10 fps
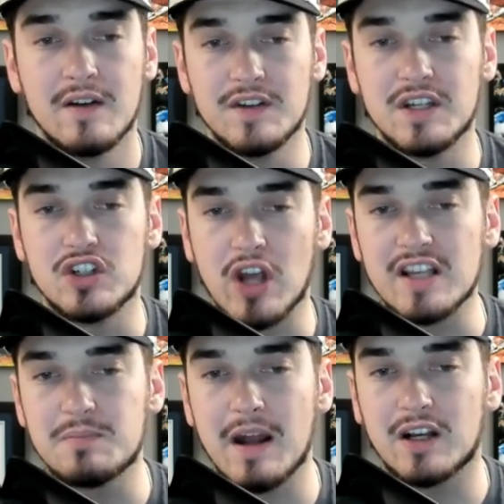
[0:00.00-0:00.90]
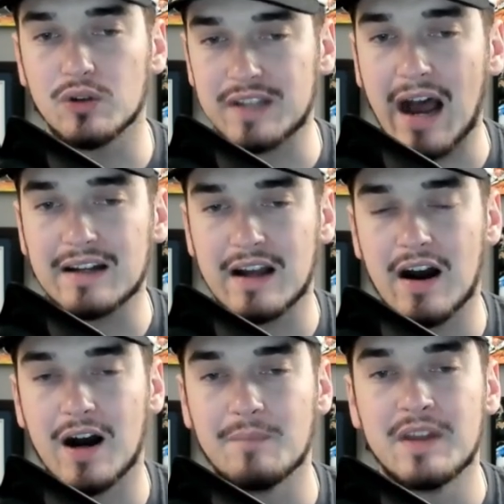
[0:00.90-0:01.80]
Visit
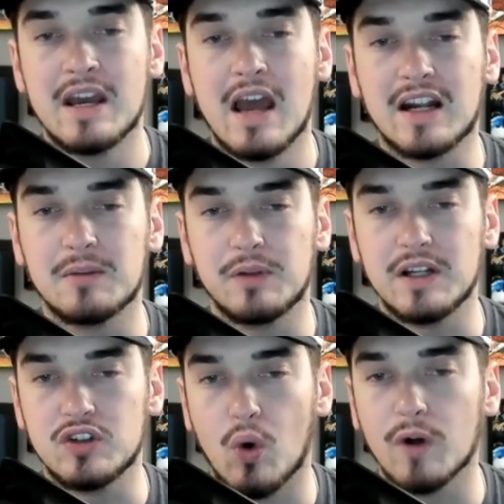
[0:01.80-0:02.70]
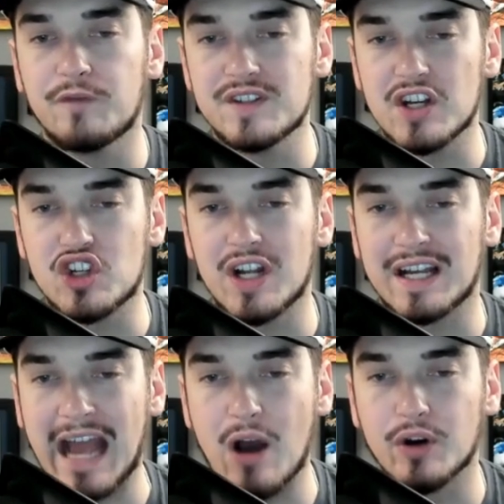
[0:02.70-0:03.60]
jasemedical.com and complete your physician
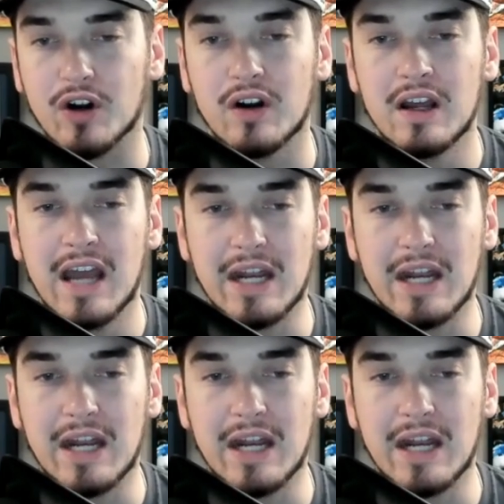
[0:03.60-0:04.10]
encounter,